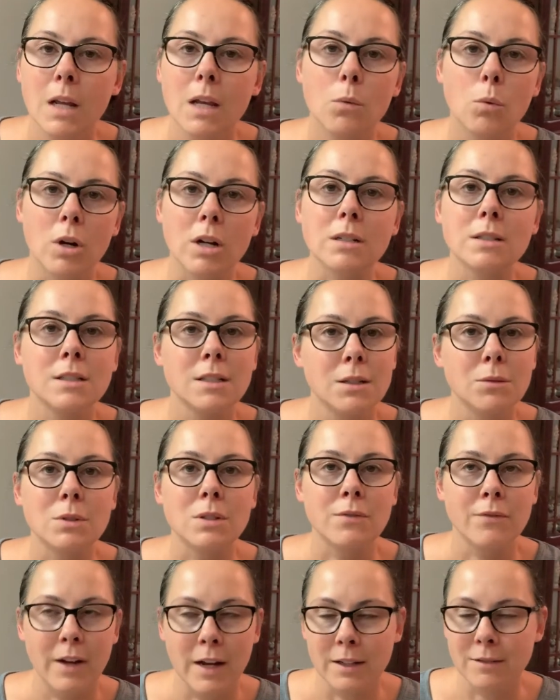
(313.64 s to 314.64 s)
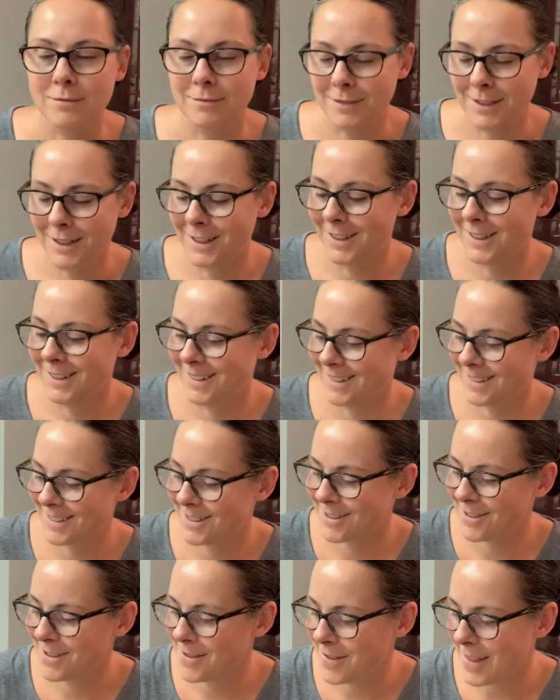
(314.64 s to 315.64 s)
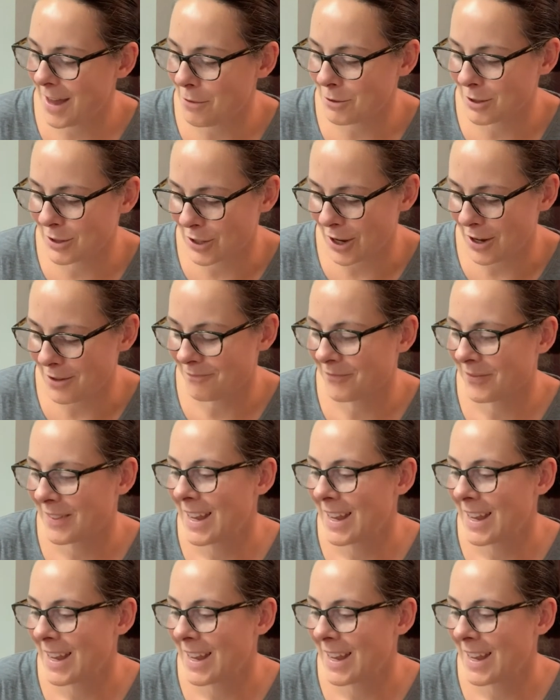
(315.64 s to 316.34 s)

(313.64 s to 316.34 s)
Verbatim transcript: it worked, it was fine. that was good.